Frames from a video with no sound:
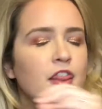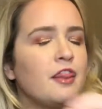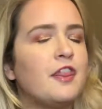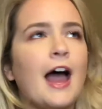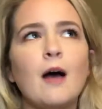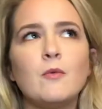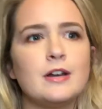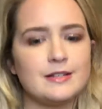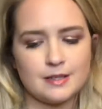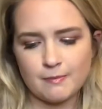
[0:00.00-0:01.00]
That one
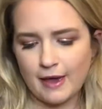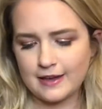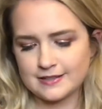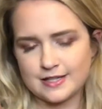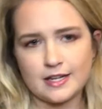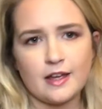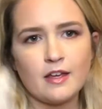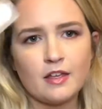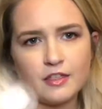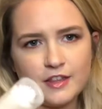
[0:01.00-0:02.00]
is amazing.
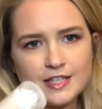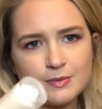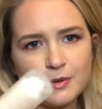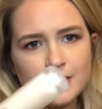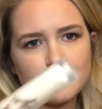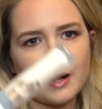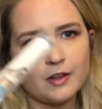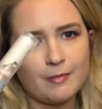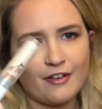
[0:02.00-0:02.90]
This one is probably my